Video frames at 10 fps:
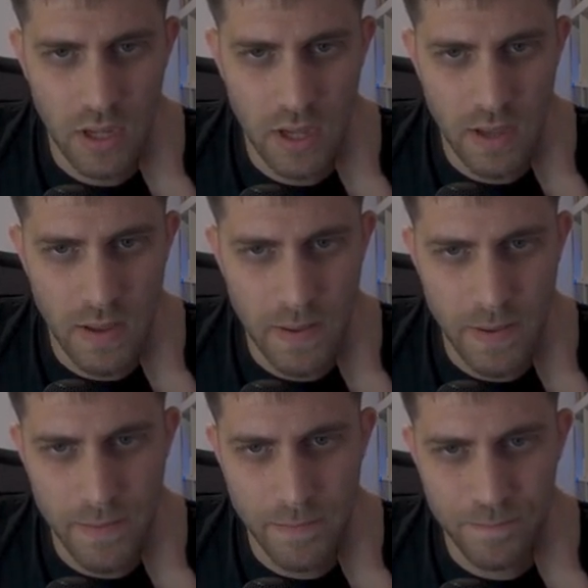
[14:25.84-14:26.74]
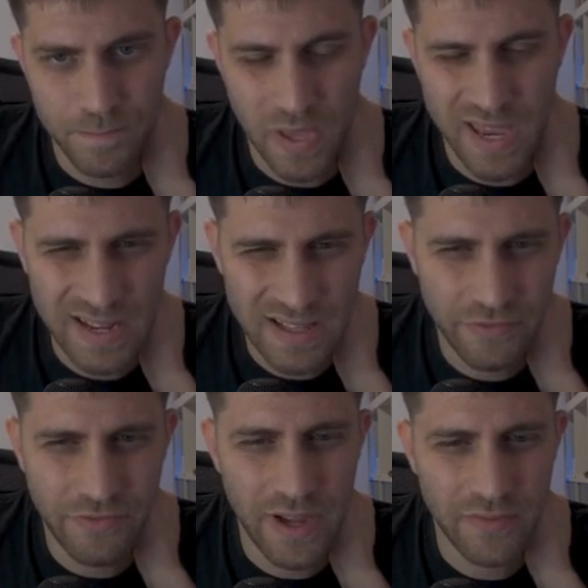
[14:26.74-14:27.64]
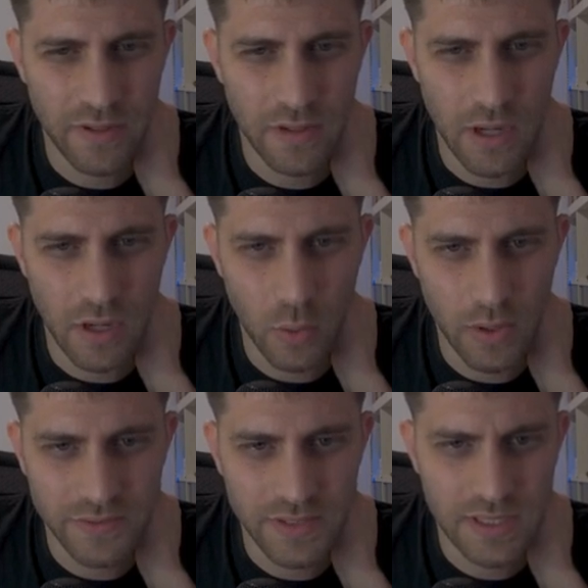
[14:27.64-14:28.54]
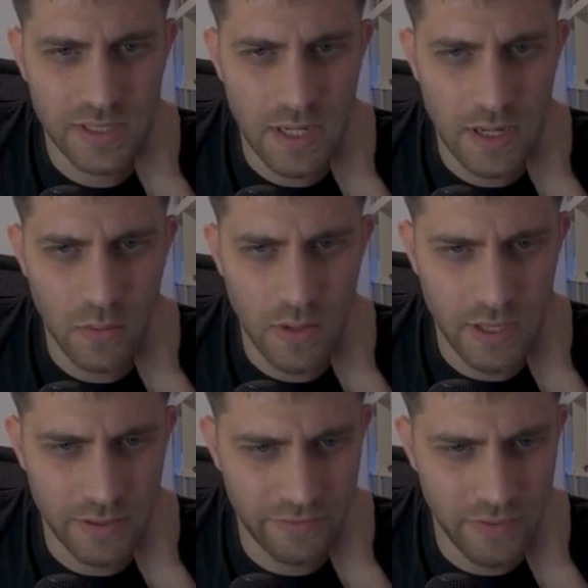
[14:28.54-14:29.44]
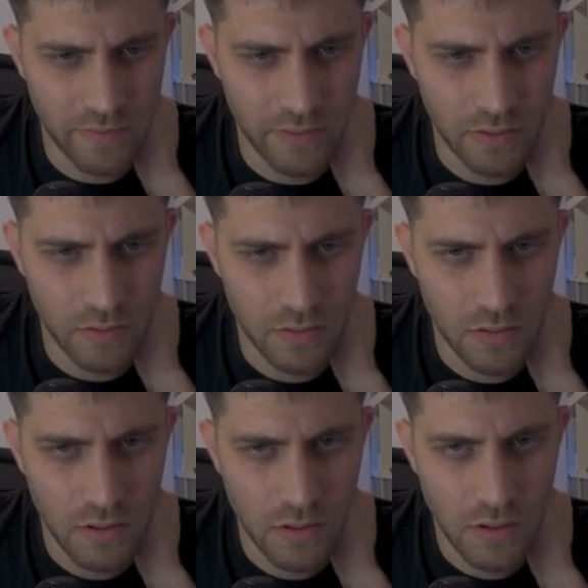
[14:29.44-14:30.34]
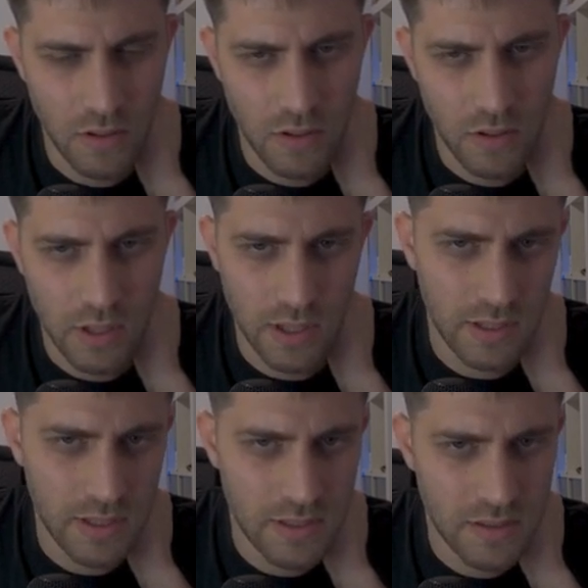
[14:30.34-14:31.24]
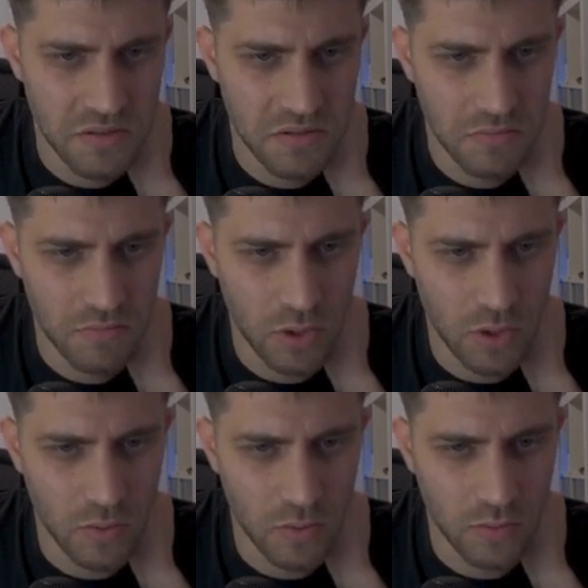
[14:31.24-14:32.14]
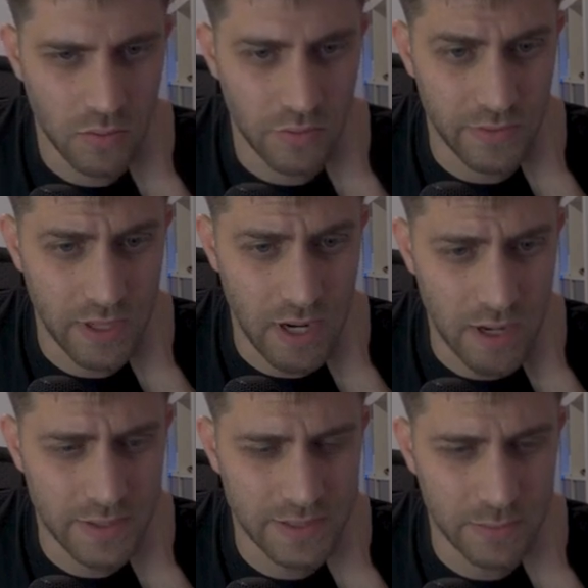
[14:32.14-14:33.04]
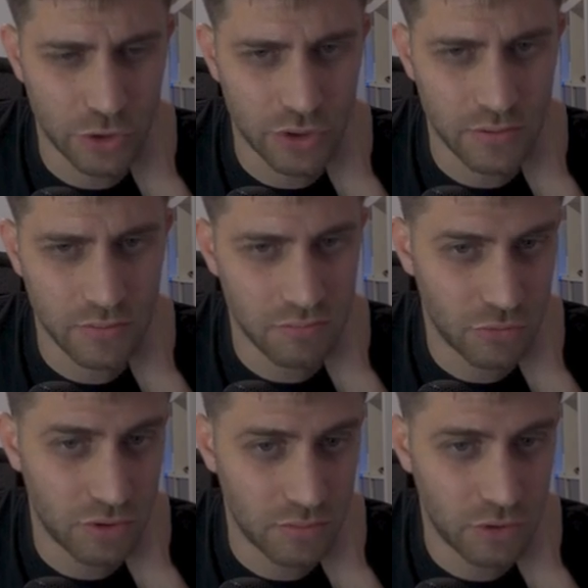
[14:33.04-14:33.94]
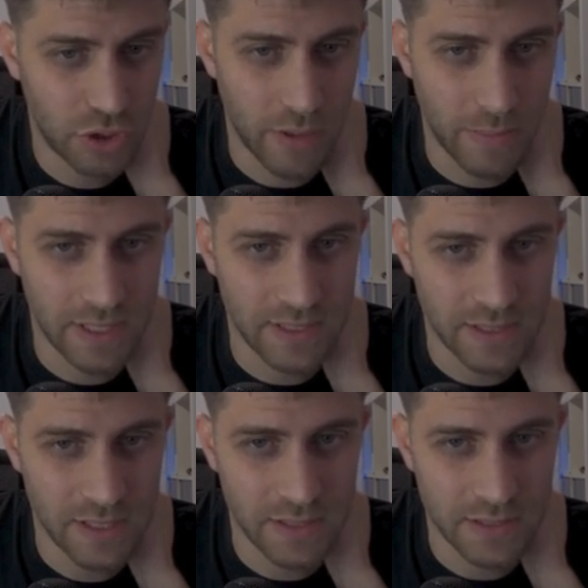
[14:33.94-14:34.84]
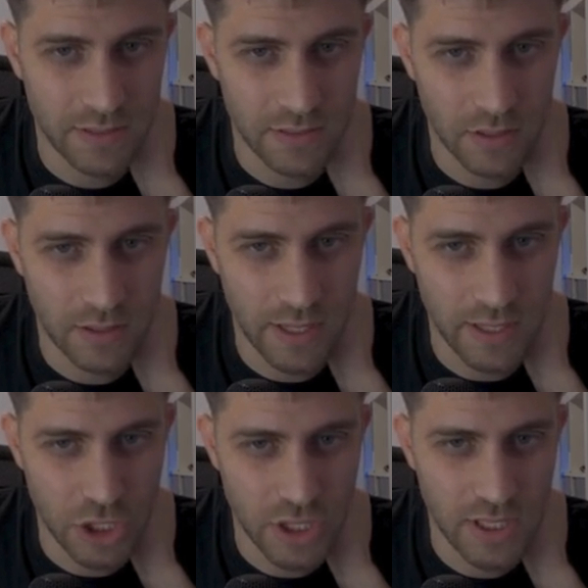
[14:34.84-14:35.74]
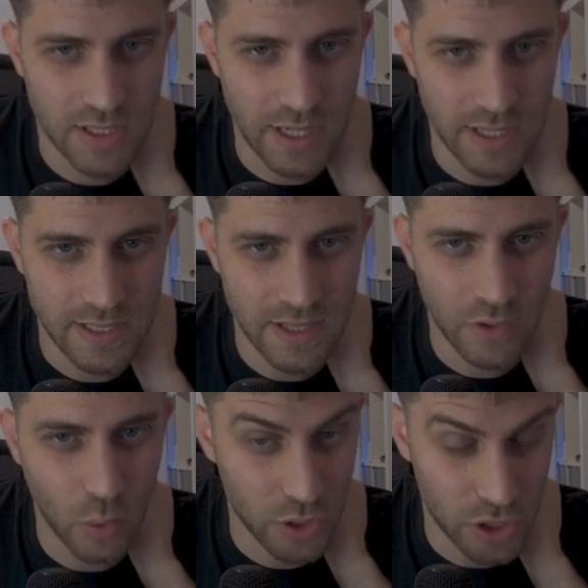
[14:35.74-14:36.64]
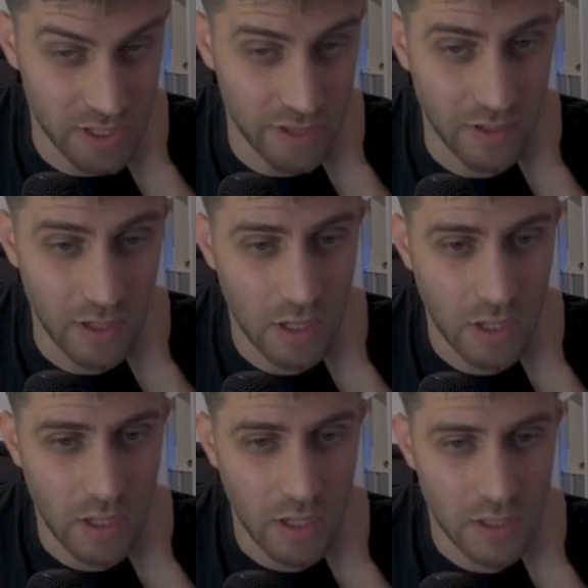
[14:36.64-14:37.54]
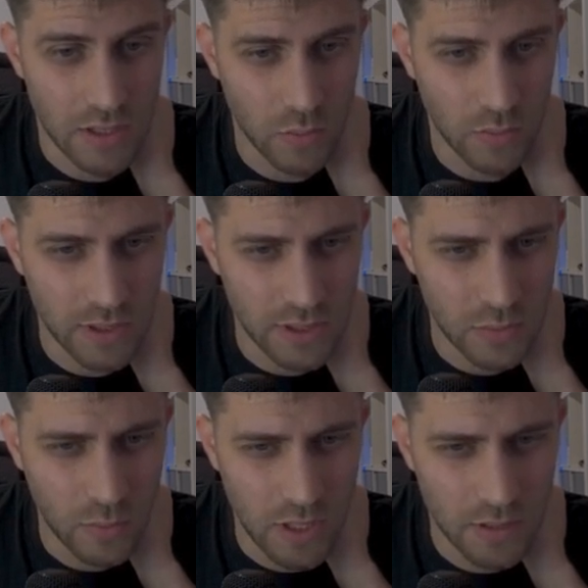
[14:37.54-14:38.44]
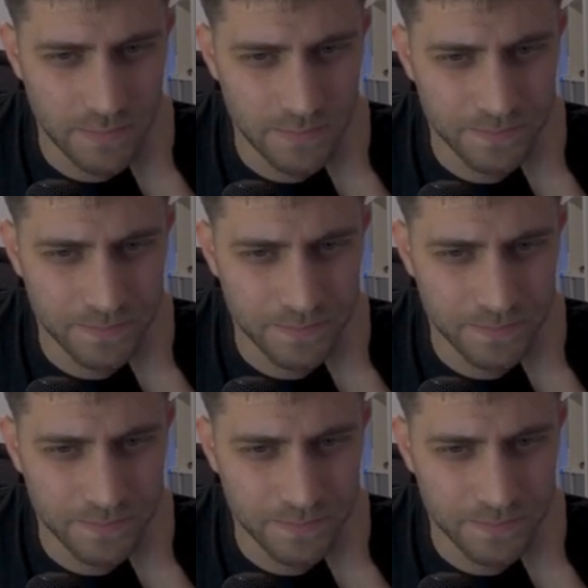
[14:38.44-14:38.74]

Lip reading: And knight f5, yeah, queen f6, and now knight f5, I thought. And this, you know, there are some checkmate ideas. Knight h6, knight e7, queen g7. So this one.